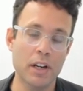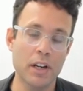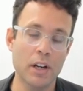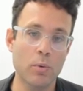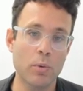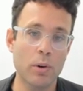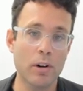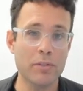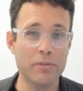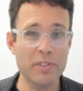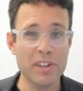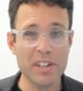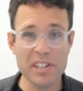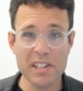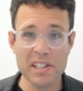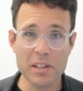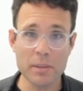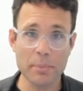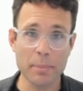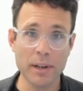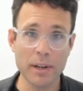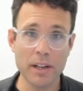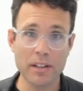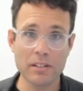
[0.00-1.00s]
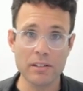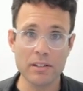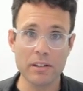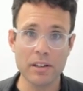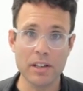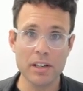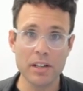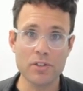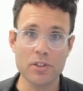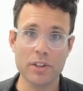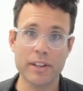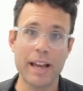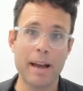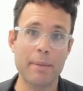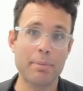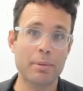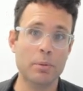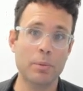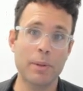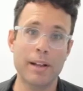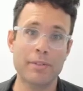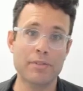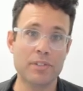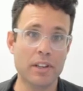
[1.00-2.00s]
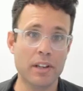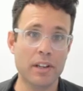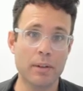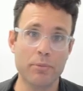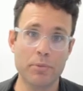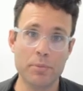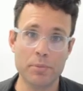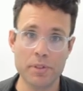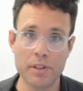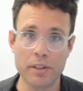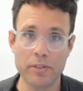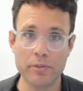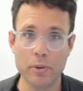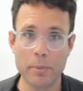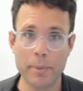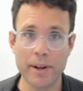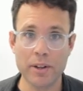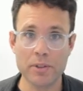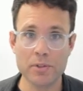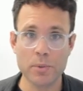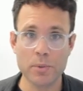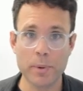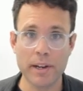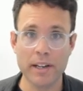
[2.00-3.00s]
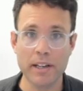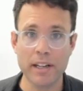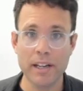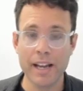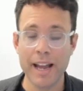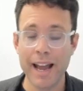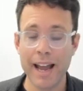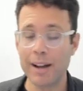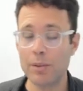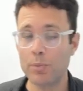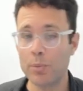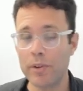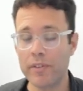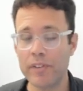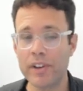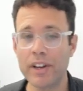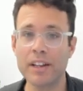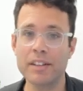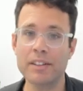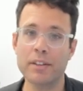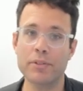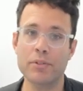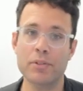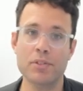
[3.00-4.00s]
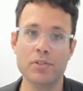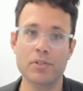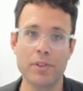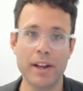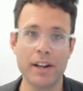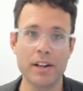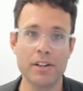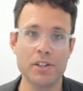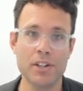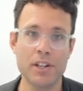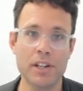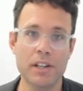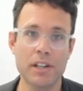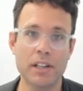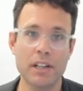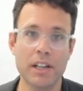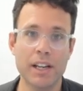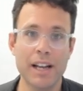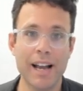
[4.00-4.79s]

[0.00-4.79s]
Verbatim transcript: Well, VCs are burned, so capital will have to come from, from elsewhere, and with it, a different strategy.